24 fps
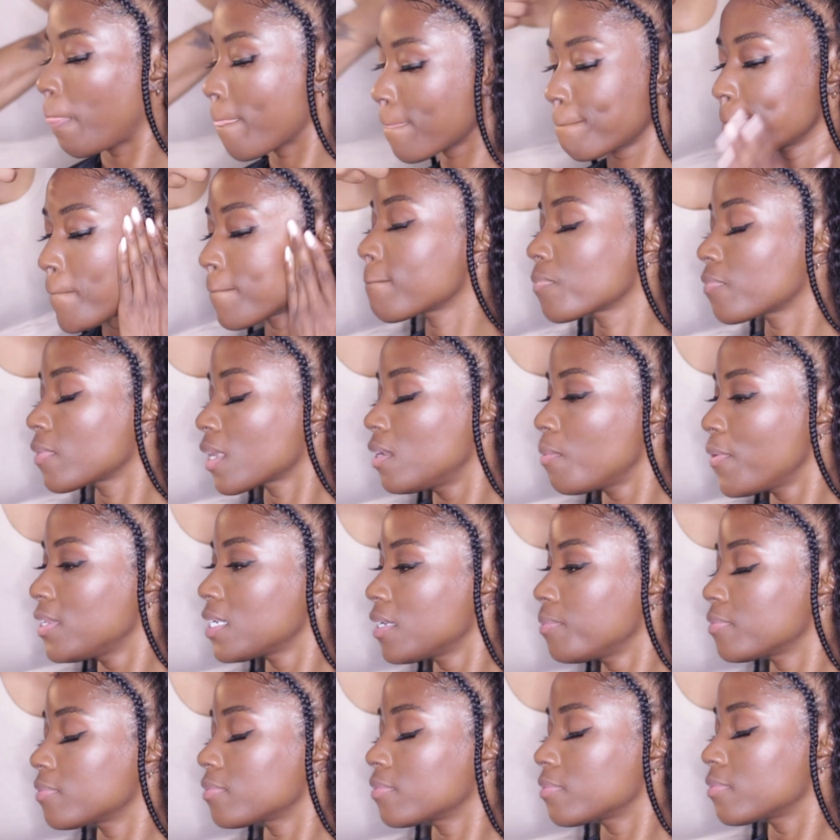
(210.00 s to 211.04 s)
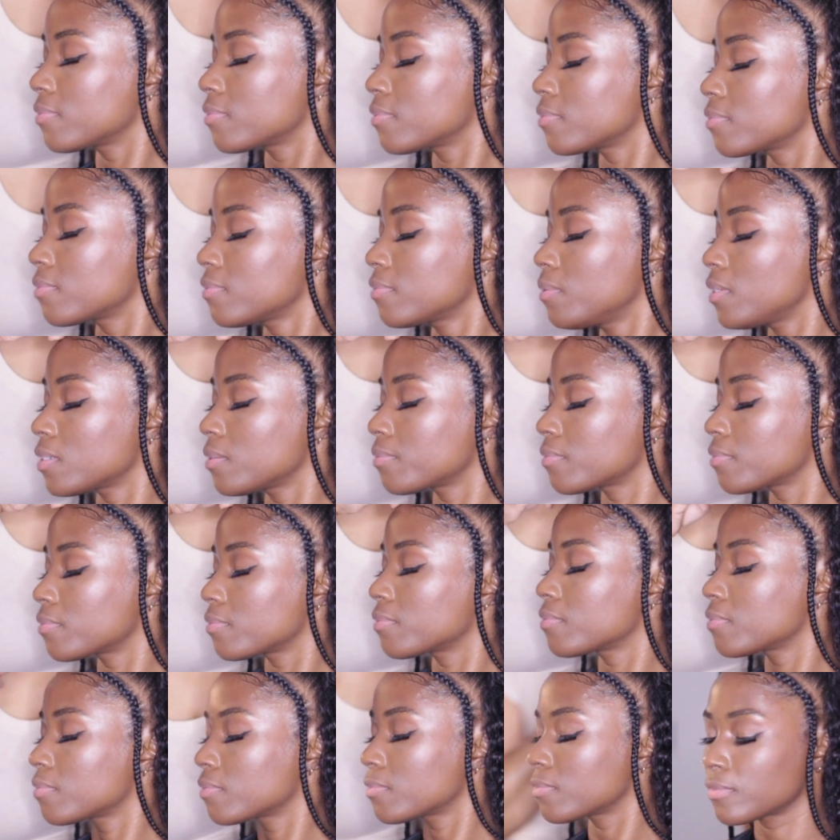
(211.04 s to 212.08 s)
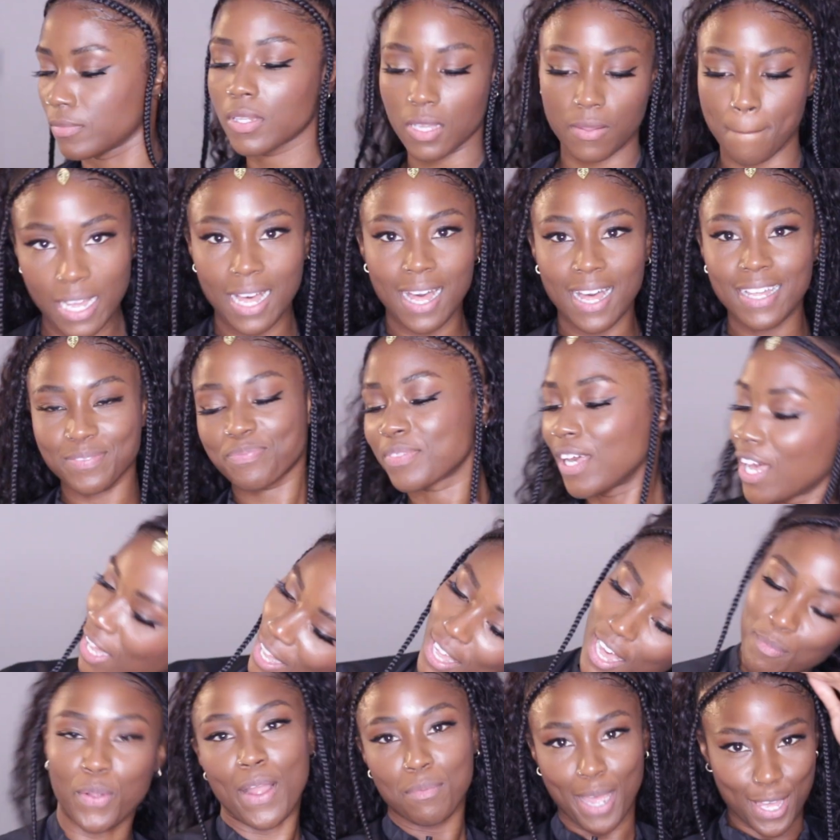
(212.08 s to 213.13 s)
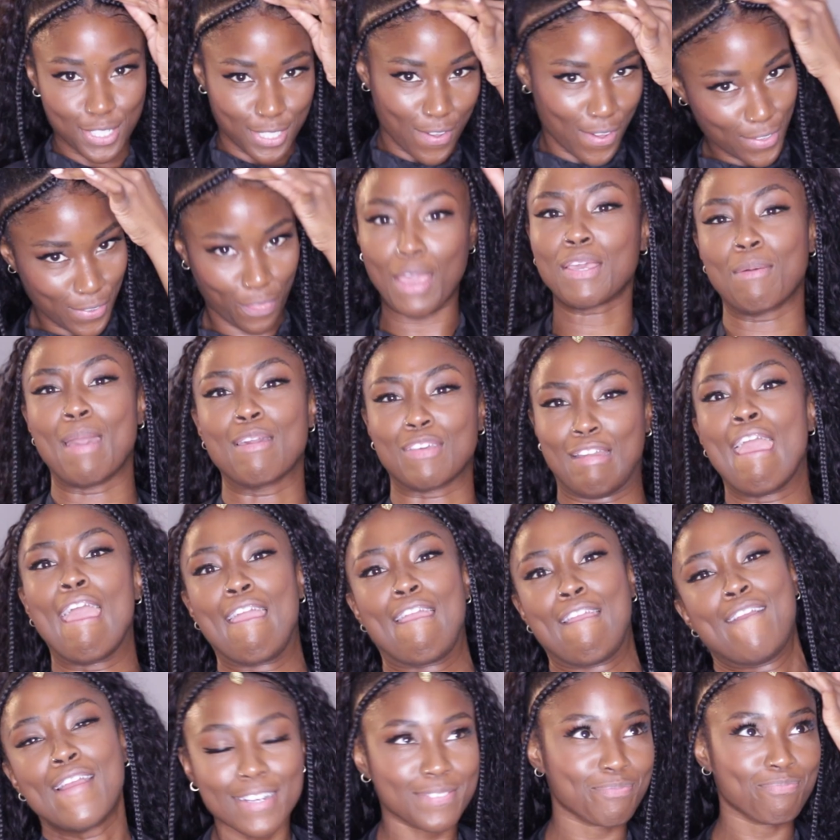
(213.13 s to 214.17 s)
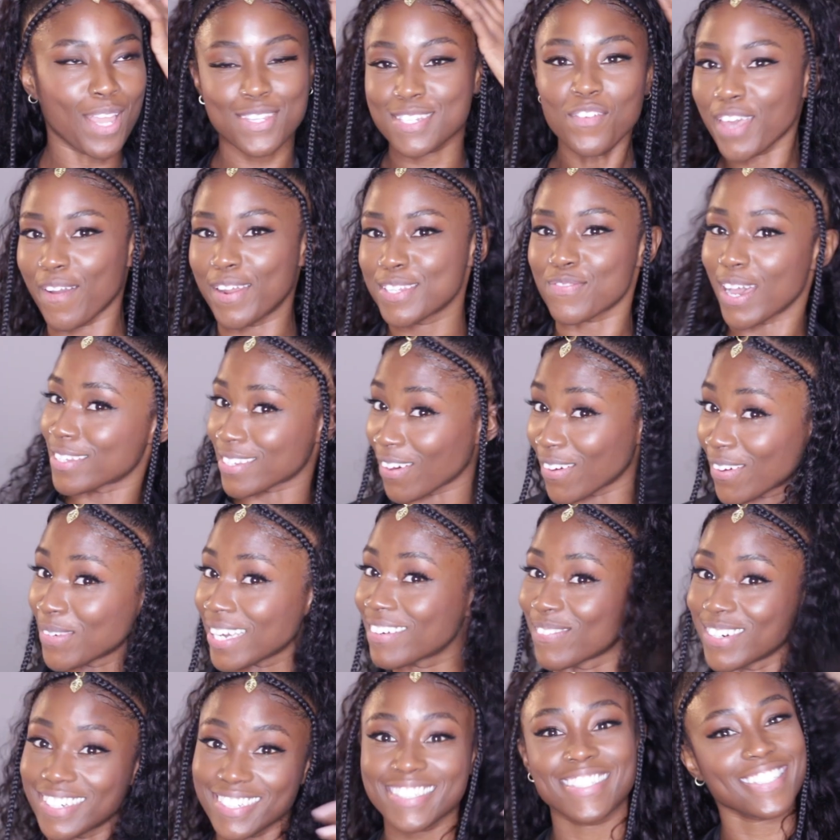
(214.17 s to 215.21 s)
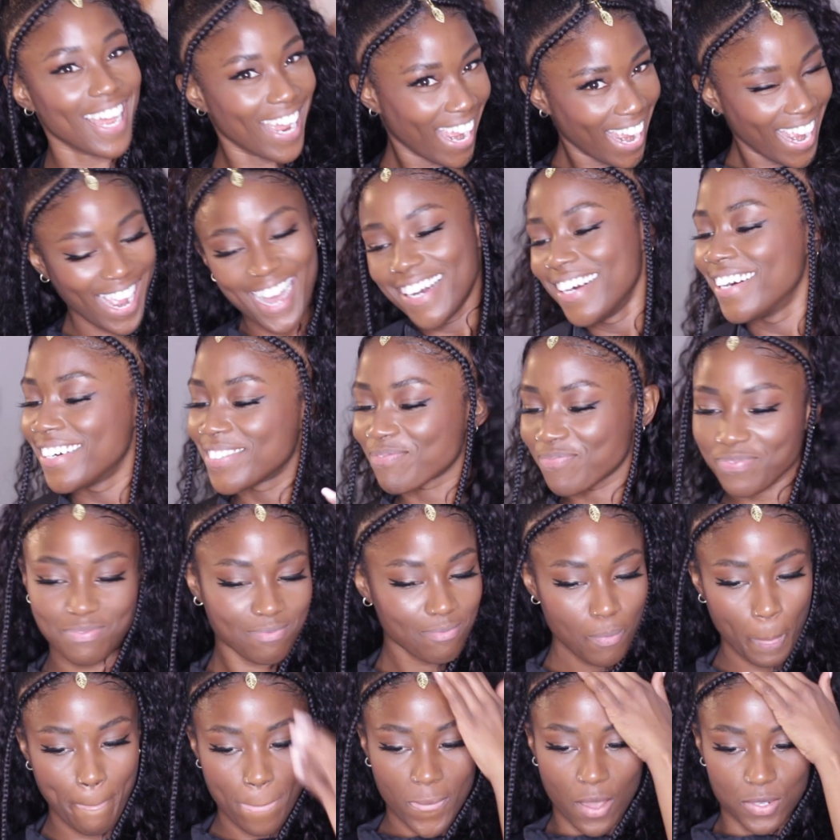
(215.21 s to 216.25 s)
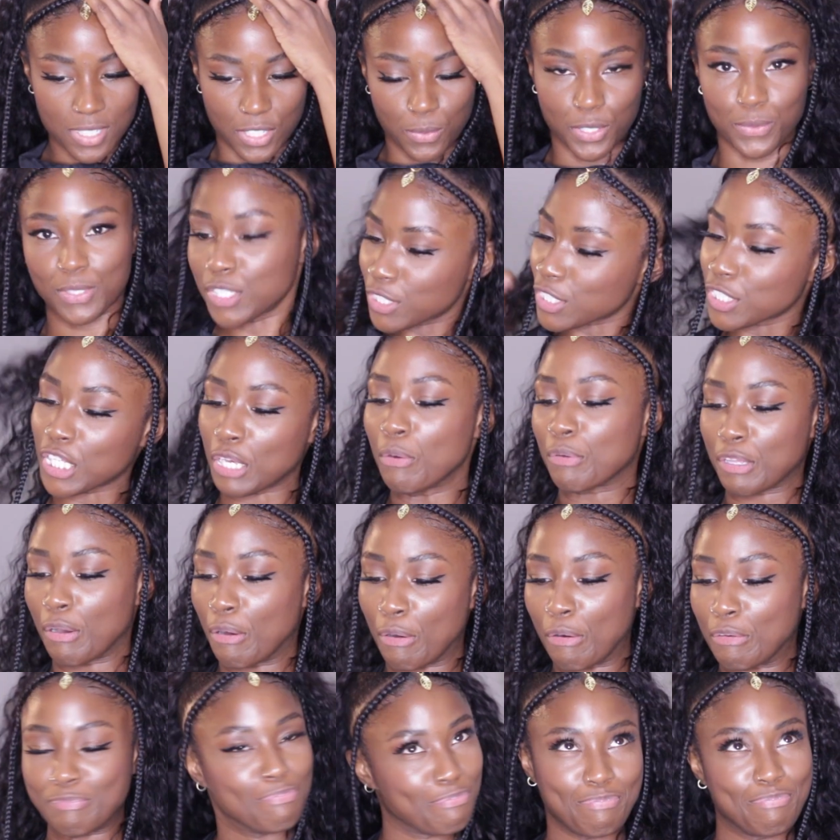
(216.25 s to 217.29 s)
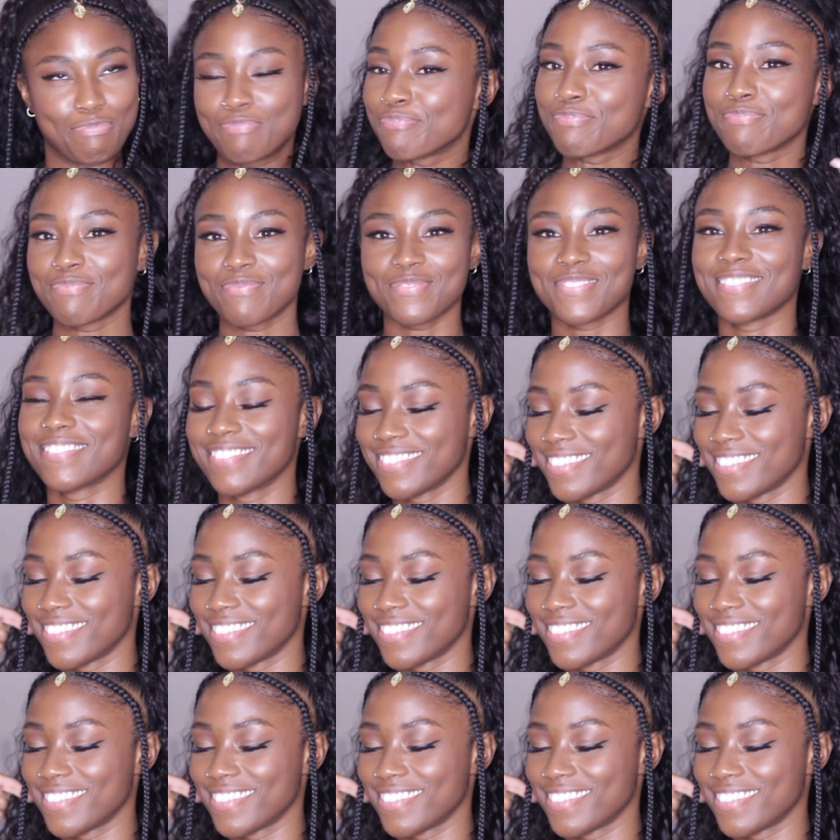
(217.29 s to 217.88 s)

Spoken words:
Because, you know, I just want a little, like, zhuzh. And this was the finished look, y'all. Woo! I was in love. Oh, wait.